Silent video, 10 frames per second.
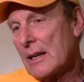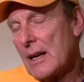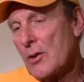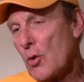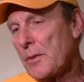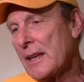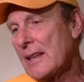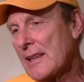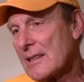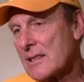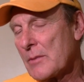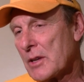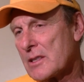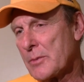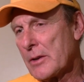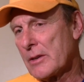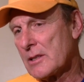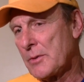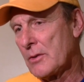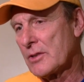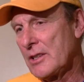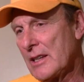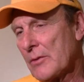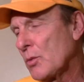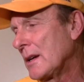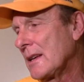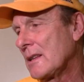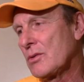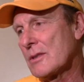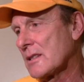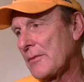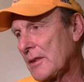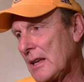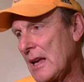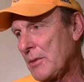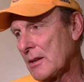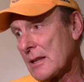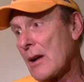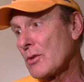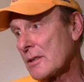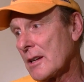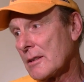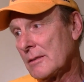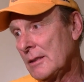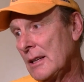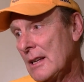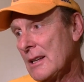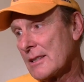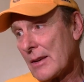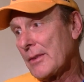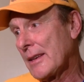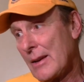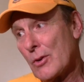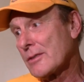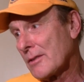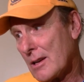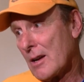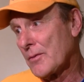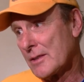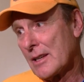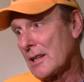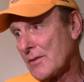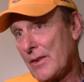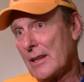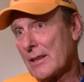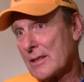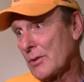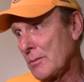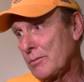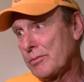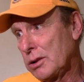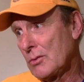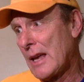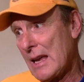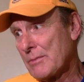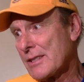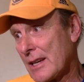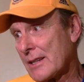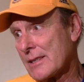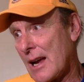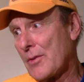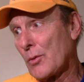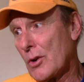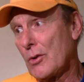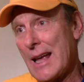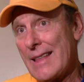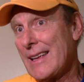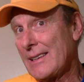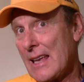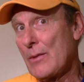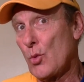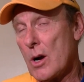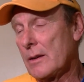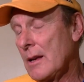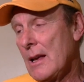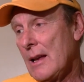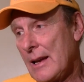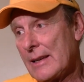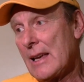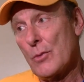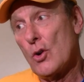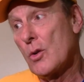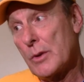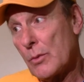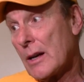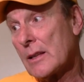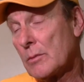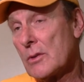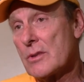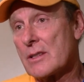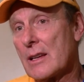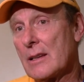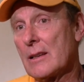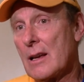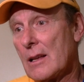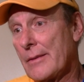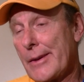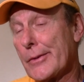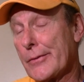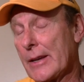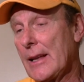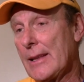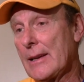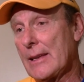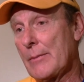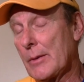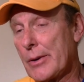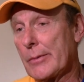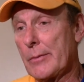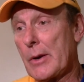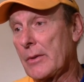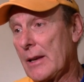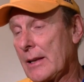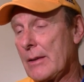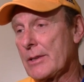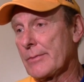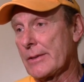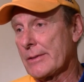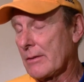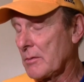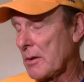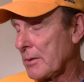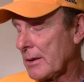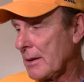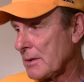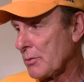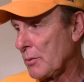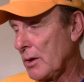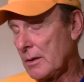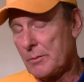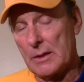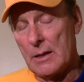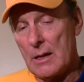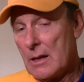I hope they get that same experience, because you never want to get to a seventh game, because I was there, seventh game Western Conference against Phoenix. We blew game six on the road, had that game won, and came home and wound up losing. And I'll never forget that game. I'll probably remember that game as much as I remember the games we won. But